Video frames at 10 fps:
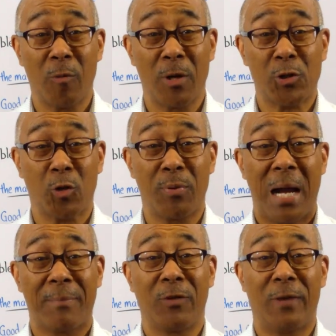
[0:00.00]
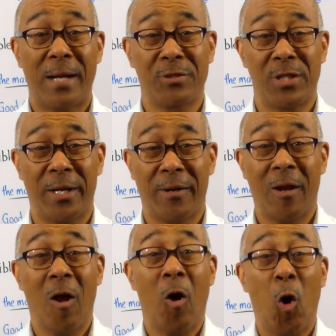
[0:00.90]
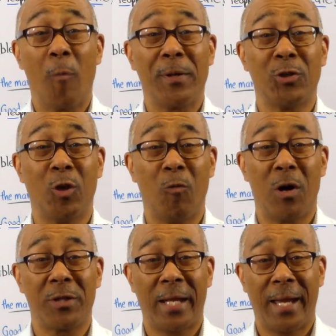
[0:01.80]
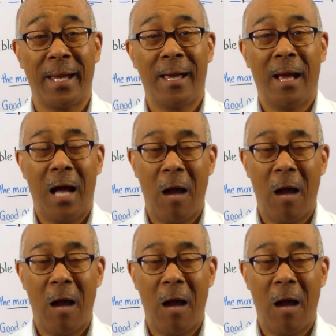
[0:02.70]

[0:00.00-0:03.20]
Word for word: Commercial Property Advisors here. Hope you're doing well today.